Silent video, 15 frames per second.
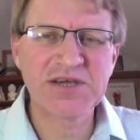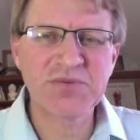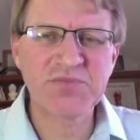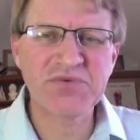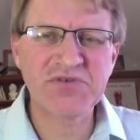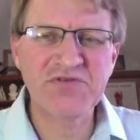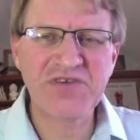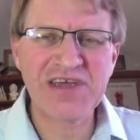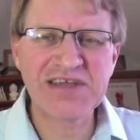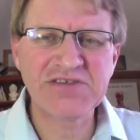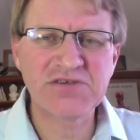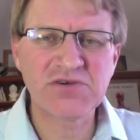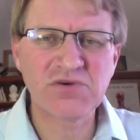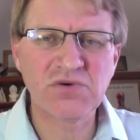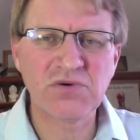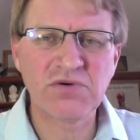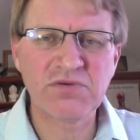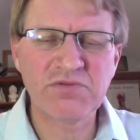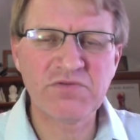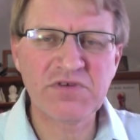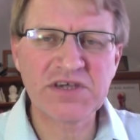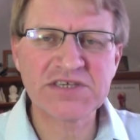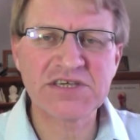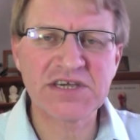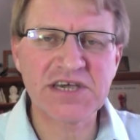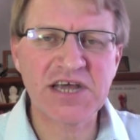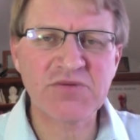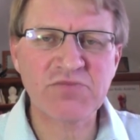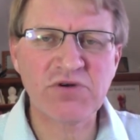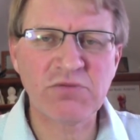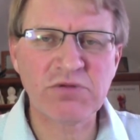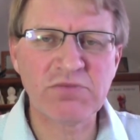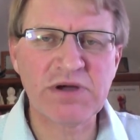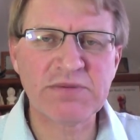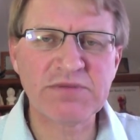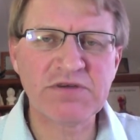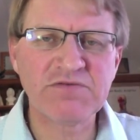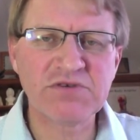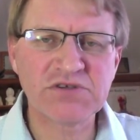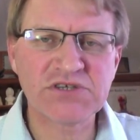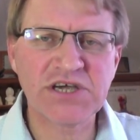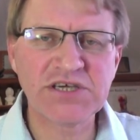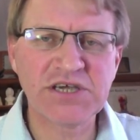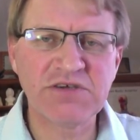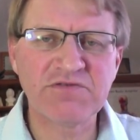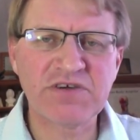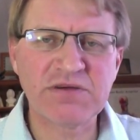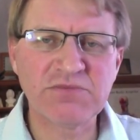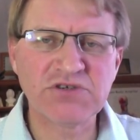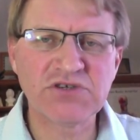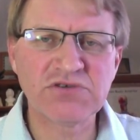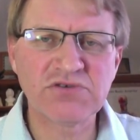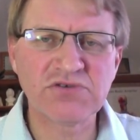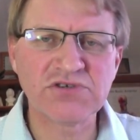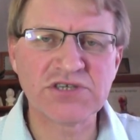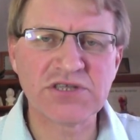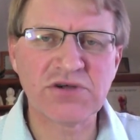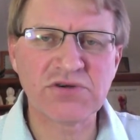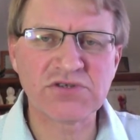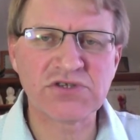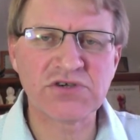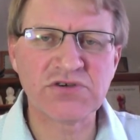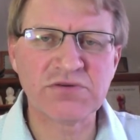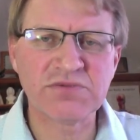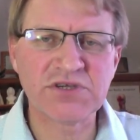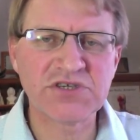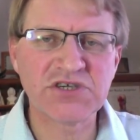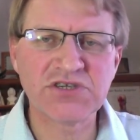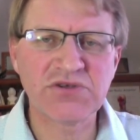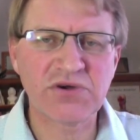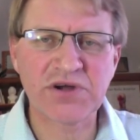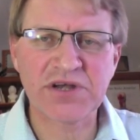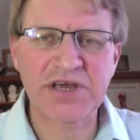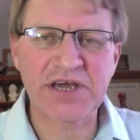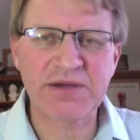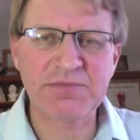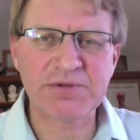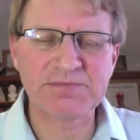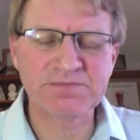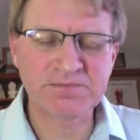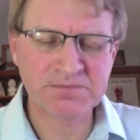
prevent or fix a gut problem up if you're taking pharmaceuticals long term. It's just not going to happen.